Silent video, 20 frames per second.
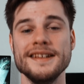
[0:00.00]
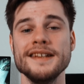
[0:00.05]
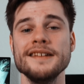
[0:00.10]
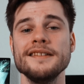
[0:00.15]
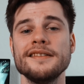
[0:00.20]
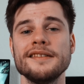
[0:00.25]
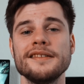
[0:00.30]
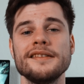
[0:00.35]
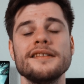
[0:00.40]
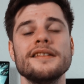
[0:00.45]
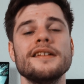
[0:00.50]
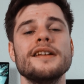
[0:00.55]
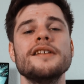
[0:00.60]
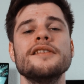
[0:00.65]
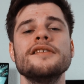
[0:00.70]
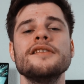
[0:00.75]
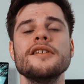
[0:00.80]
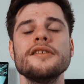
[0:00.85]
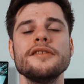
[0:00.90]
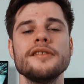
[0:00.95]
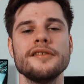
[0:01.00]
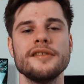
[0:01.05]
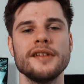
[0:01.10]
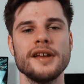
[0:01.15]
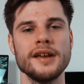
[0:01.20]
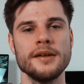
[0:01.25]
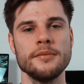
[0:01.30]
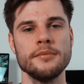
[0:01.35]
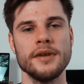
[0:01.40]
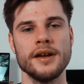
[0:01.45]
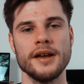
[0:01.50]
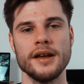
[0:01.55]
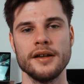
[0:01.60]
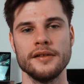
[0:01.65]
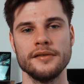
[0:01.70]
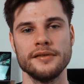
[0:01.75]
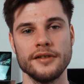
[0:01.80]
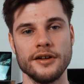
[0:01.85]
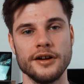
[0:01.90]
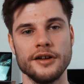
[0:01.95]
this is not the same
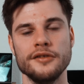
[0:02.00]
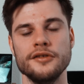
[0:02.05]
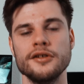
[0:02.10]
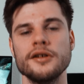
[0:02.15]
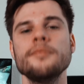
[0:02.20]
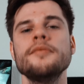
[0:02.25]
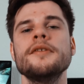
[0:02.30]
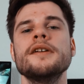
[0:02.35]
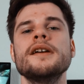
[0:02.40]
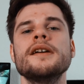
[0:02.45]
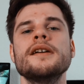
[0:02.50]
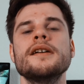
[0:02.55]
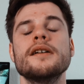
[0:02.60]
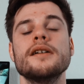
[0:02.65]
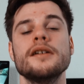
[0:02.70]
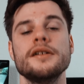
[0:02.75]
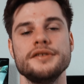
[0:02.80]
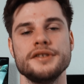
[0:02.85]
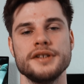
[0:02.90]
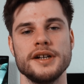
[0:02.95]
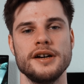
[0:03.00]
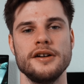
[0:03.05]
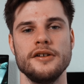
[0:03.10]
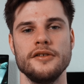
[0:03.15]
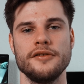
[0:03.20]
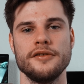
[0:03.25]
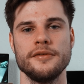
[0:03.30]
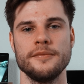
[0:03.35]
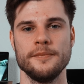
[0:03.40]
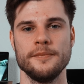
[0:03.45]
as adopting a child.